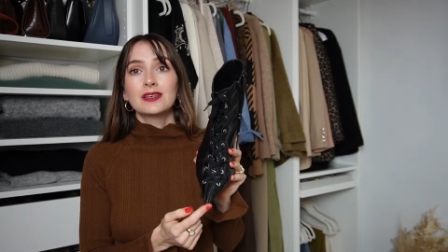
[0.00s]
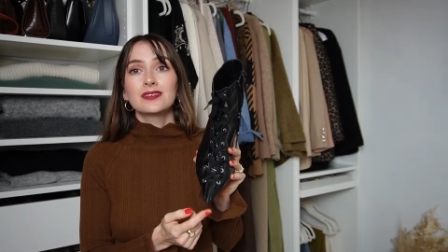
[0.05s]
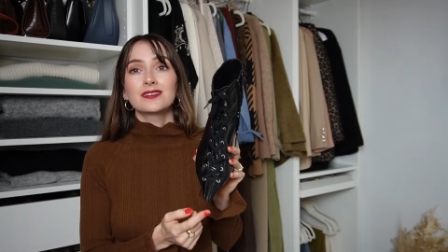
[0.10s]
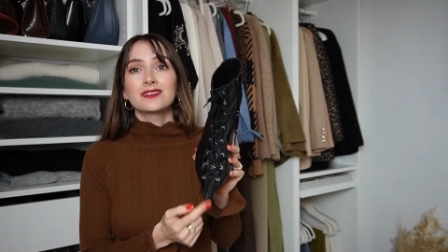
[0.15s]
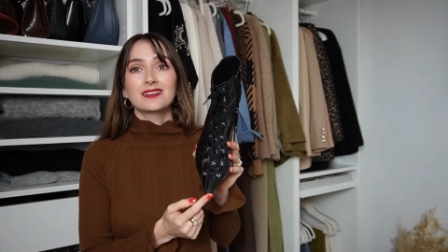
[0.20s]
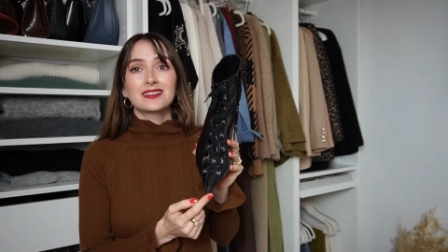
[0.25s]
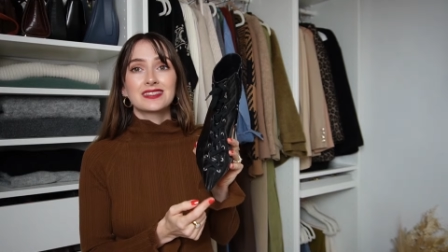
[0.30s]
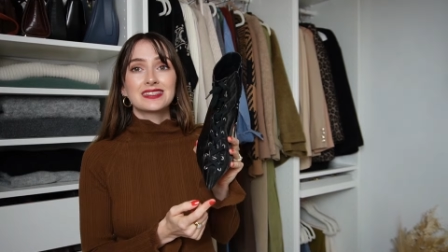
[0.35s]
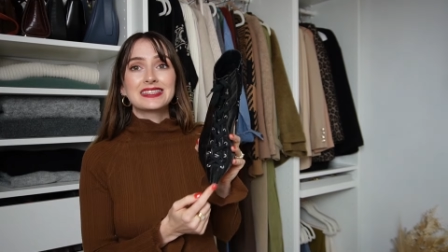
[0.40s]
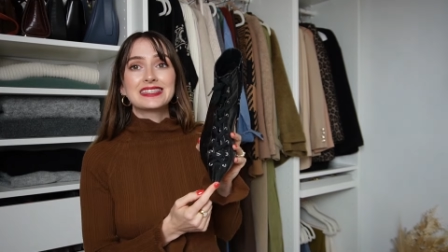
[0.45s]
so
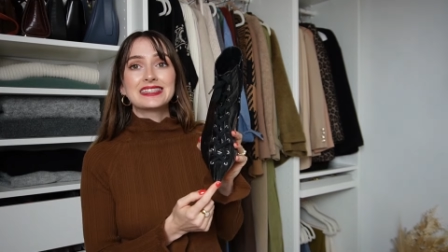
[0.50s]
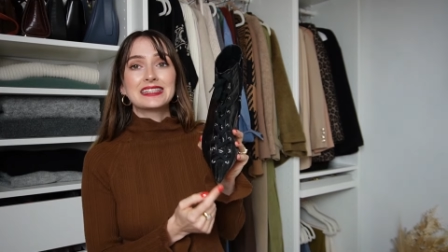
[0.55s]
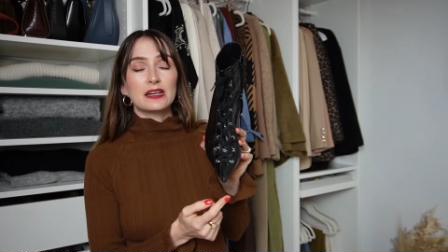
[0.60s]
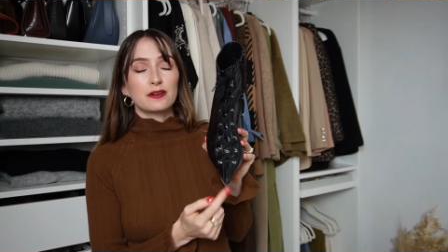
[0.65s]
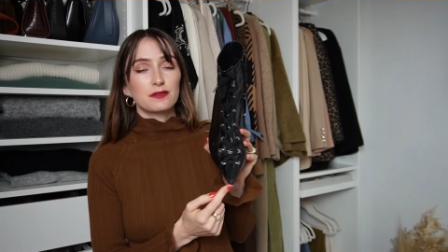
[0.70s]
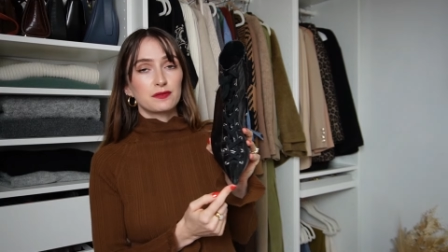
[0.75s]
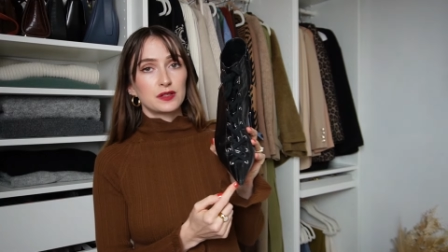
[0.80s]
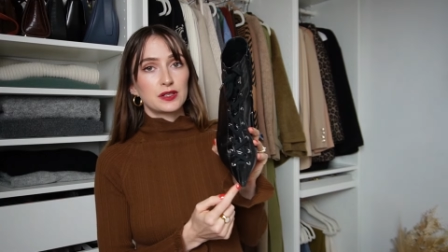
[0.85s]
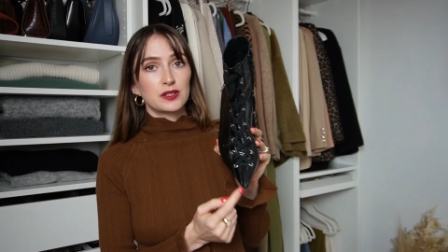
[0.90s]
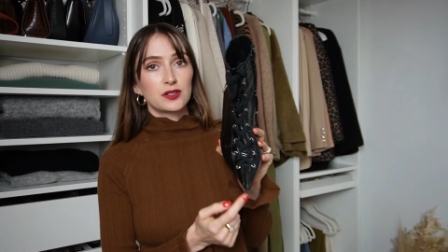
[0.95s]
this is
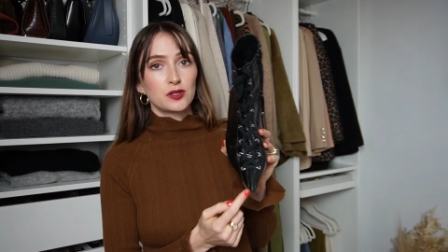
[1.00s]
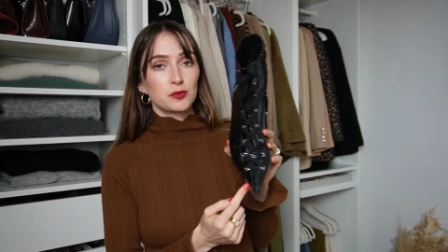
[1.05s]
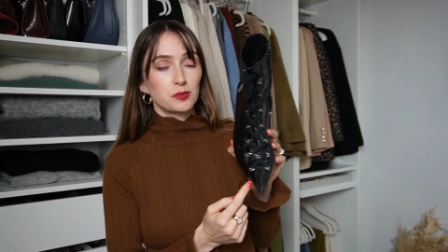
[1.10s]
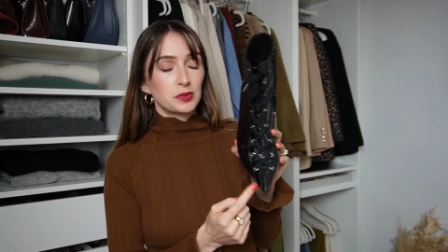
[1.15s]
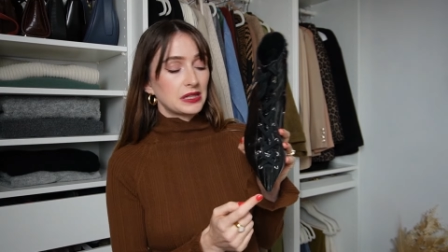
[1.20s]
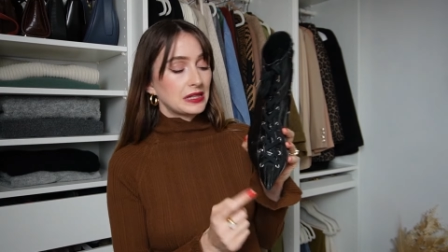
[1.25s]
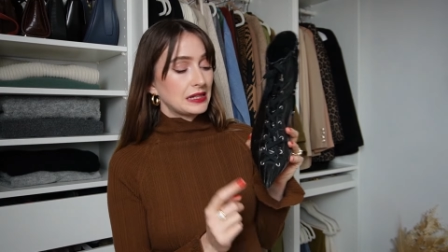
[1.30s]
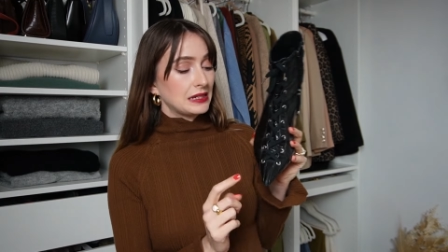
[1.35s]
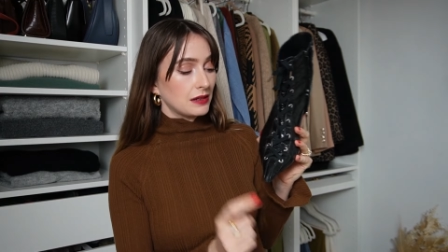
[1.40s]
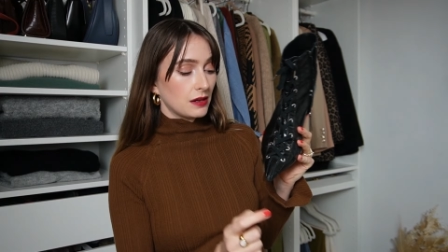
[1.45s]
definitely going to
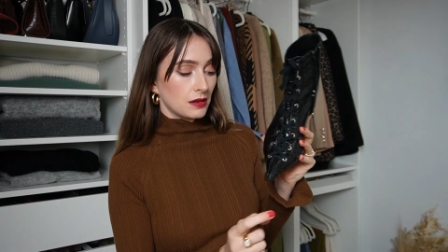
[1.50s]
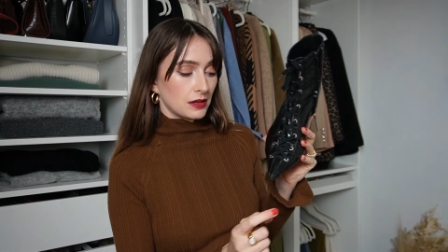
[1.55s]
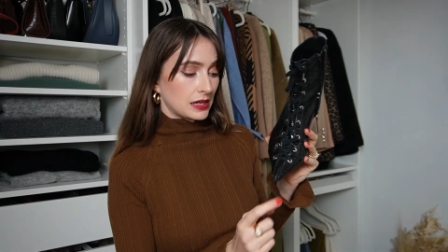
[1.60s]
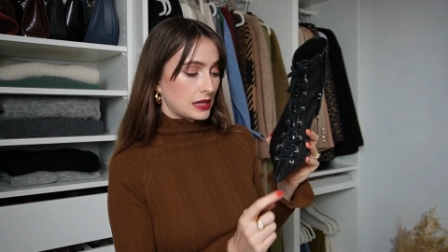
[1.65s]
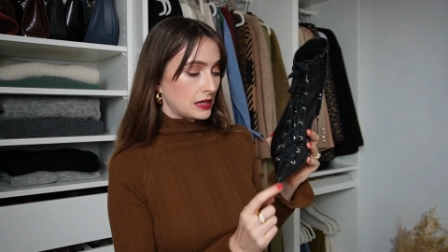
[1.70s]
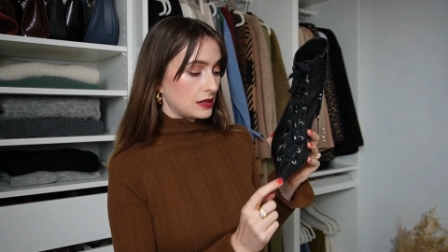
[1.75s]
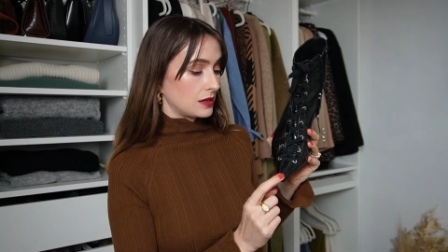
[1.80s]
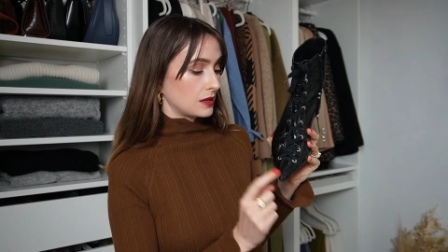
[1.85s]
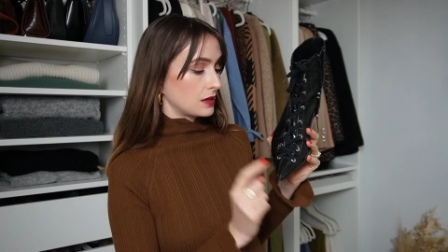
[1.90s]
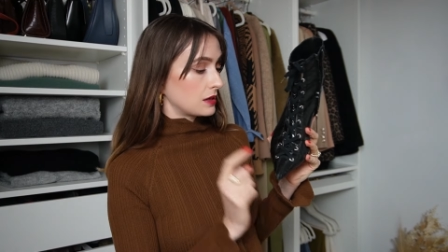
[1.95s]
be
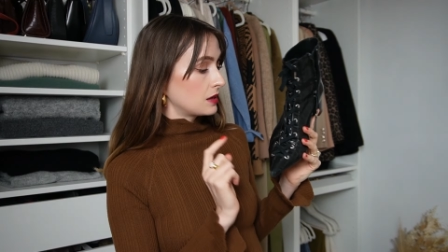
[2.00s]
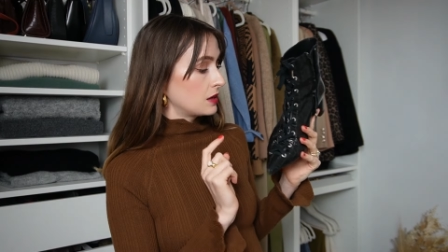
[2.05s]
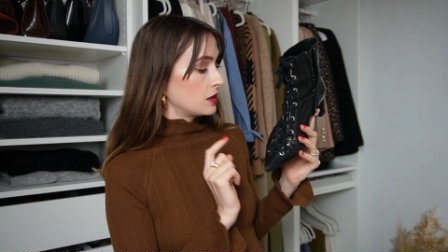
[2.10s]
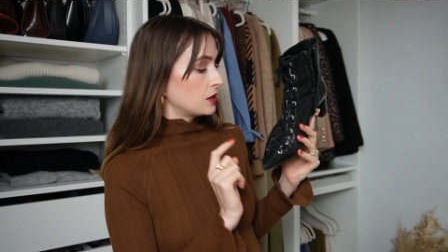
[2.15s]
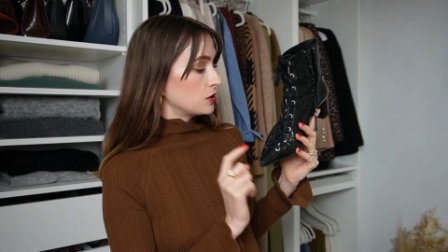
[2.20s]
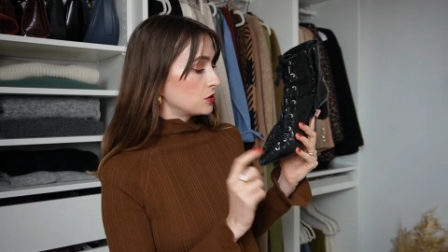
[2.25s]
elongating,